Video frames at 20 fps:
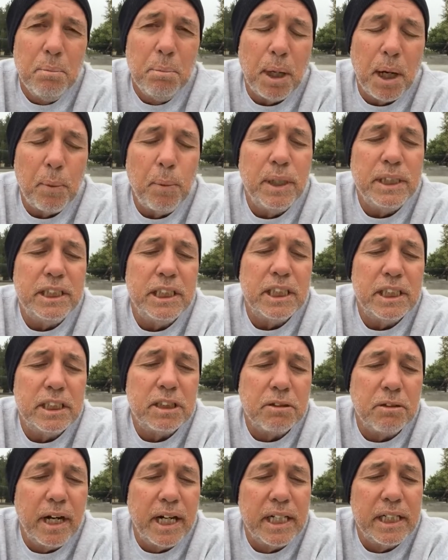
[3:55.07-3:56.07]
by which He has
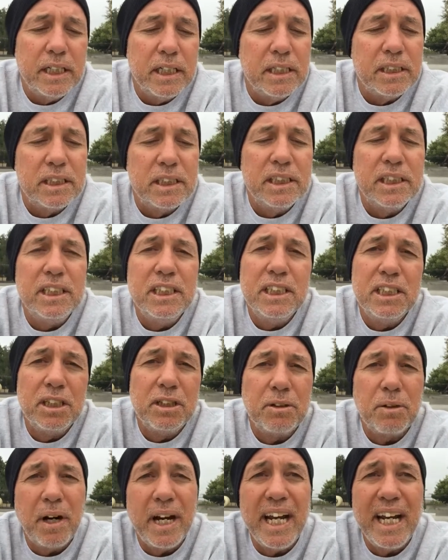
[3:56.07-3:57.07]
granted us these
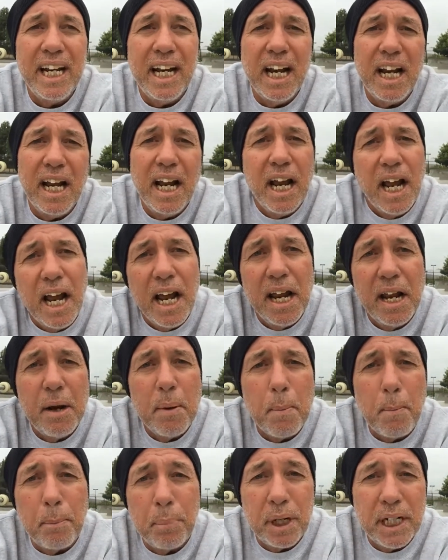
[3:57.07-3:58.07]
great
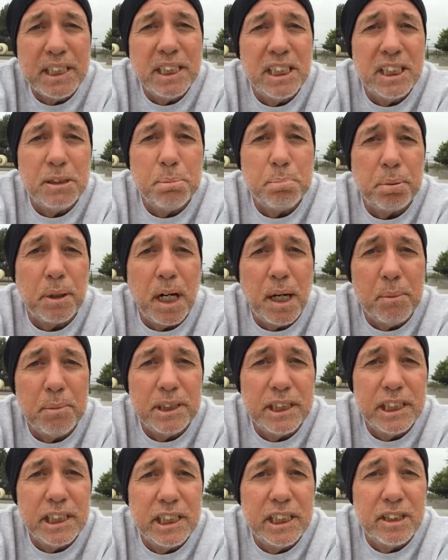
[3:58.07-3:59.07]
and precious
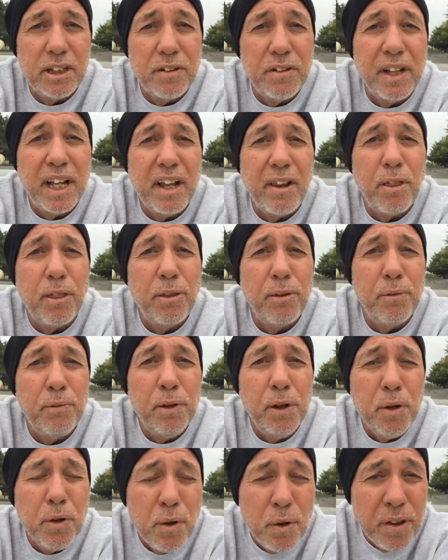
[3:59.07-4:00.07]
promises, so that
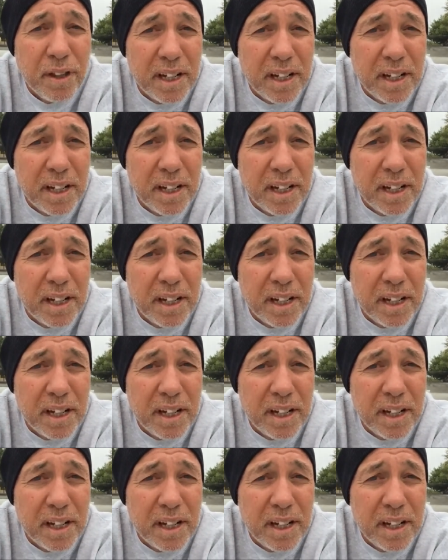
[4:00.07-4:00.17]
through